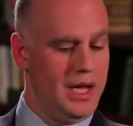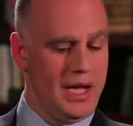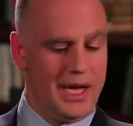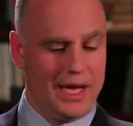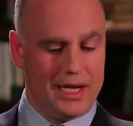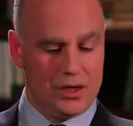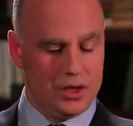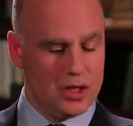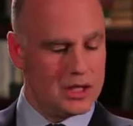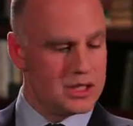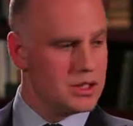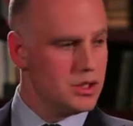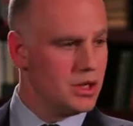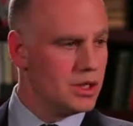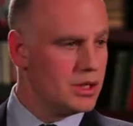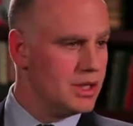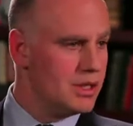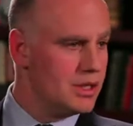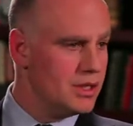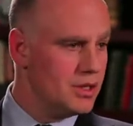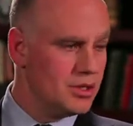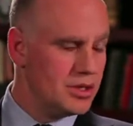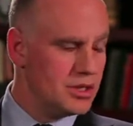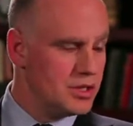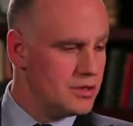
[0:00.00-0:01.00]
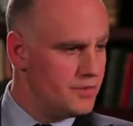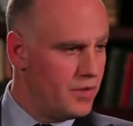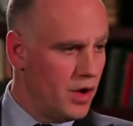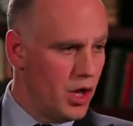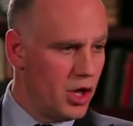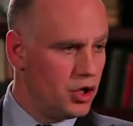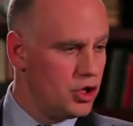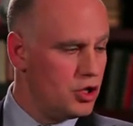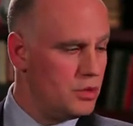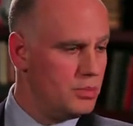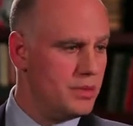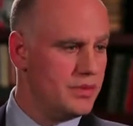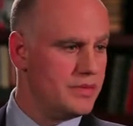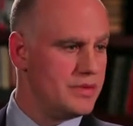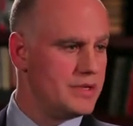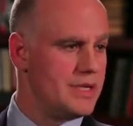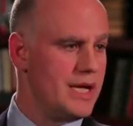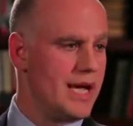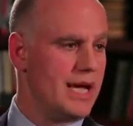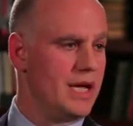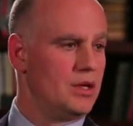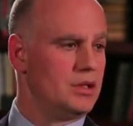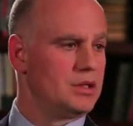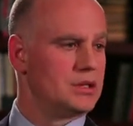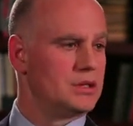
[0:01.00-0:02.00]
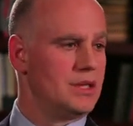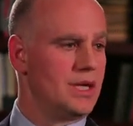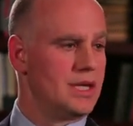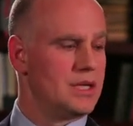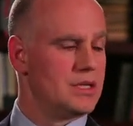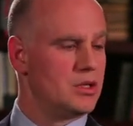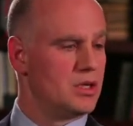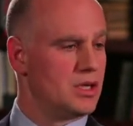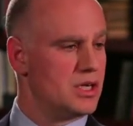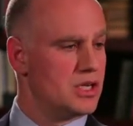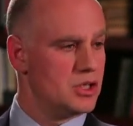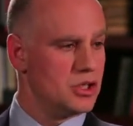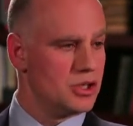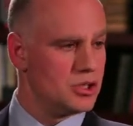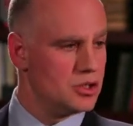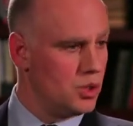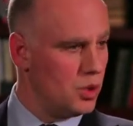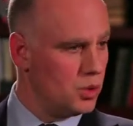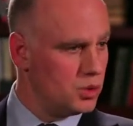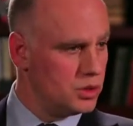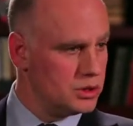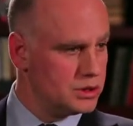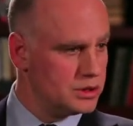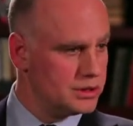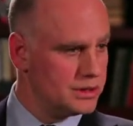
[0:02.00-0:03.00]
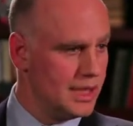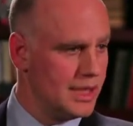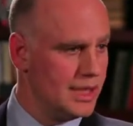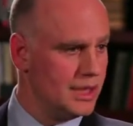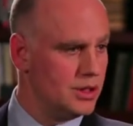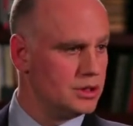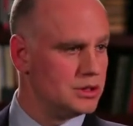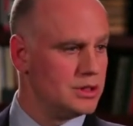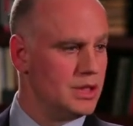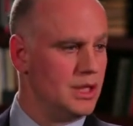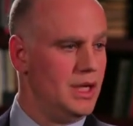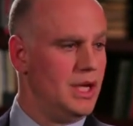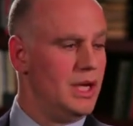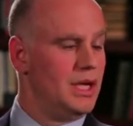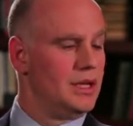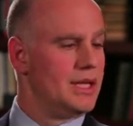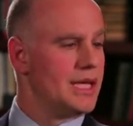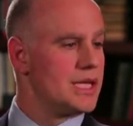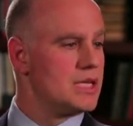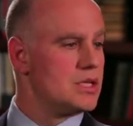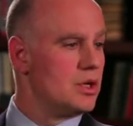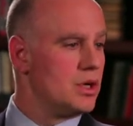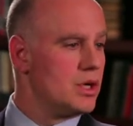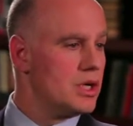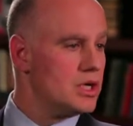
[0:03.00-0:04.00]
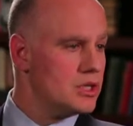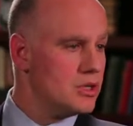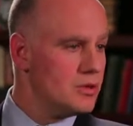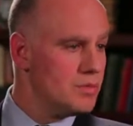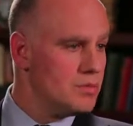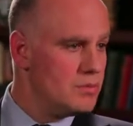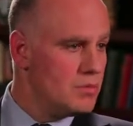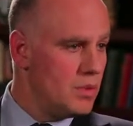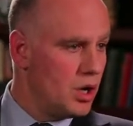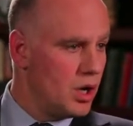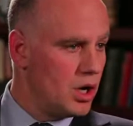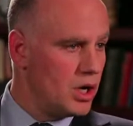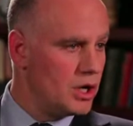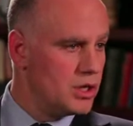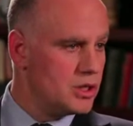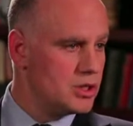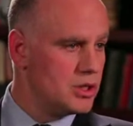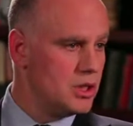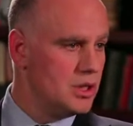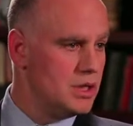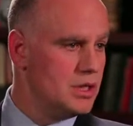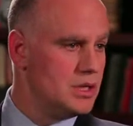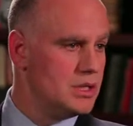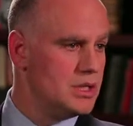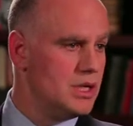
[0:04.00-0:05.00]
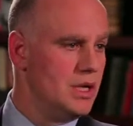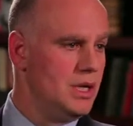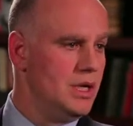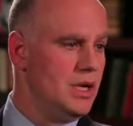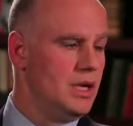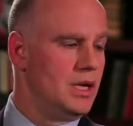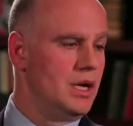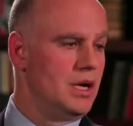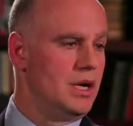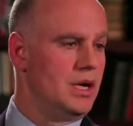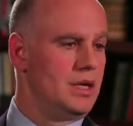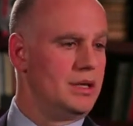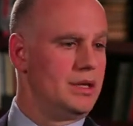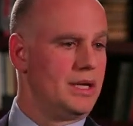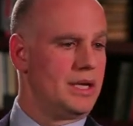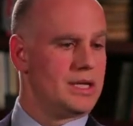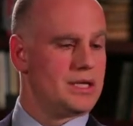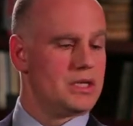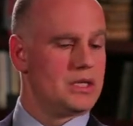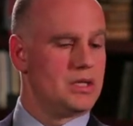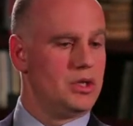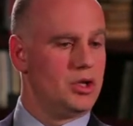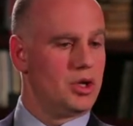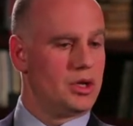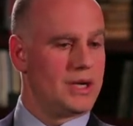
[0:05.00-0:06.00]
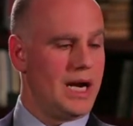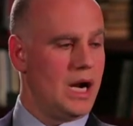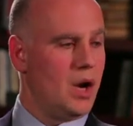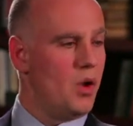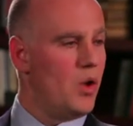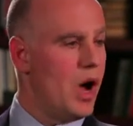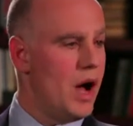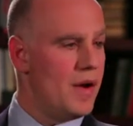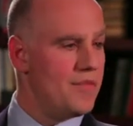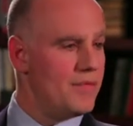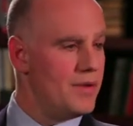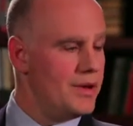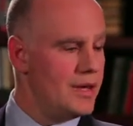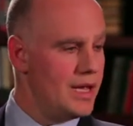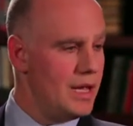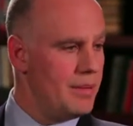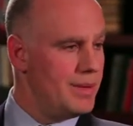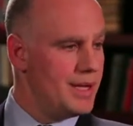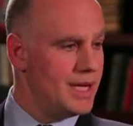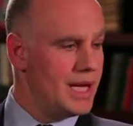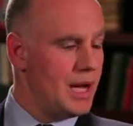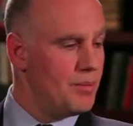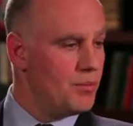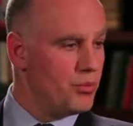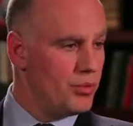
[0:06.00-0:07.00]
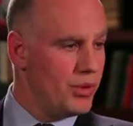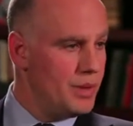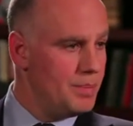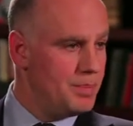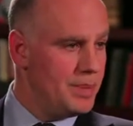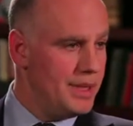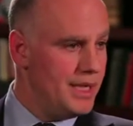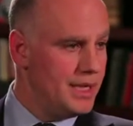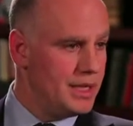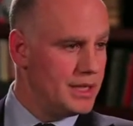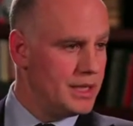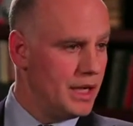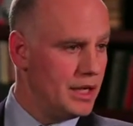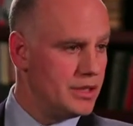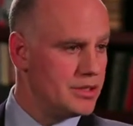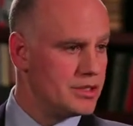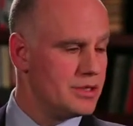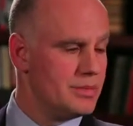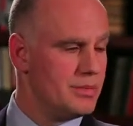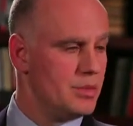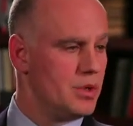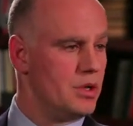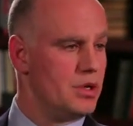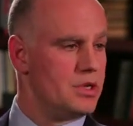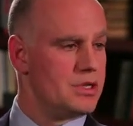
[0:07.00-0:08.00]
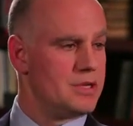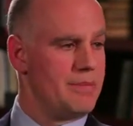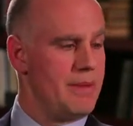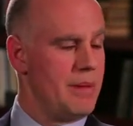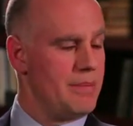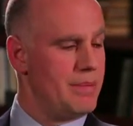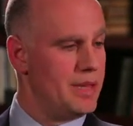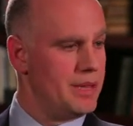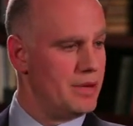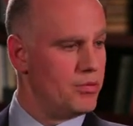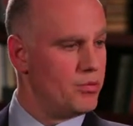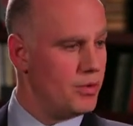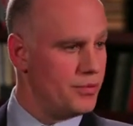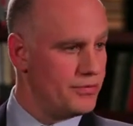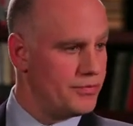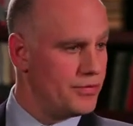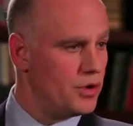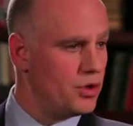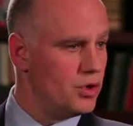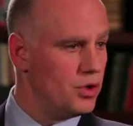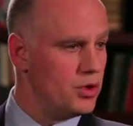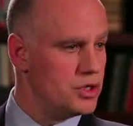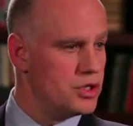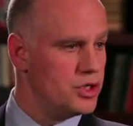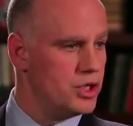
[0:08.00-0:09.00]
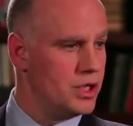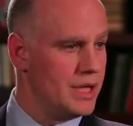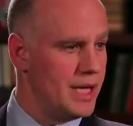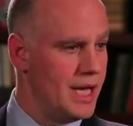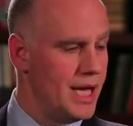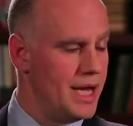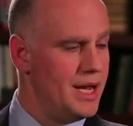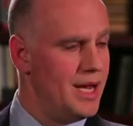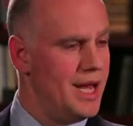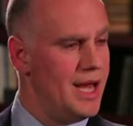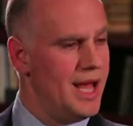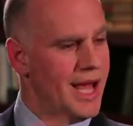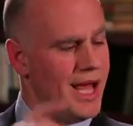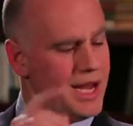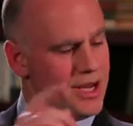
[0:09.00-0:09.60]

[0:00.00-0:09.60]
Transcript: And let's look at your volume of sales, let's look at your total sales, let's look at your margins, let's look at how often they become repeat customers and maybe the referrals you get.